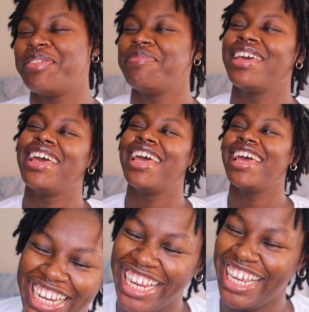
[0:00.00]
man,
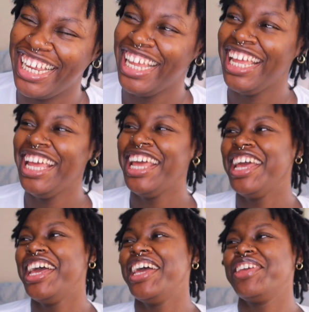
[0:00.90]

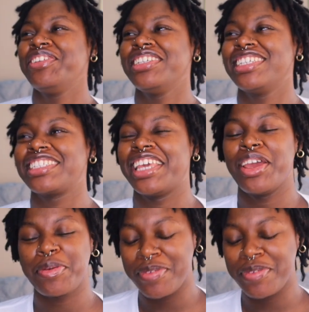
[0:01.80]
you just scared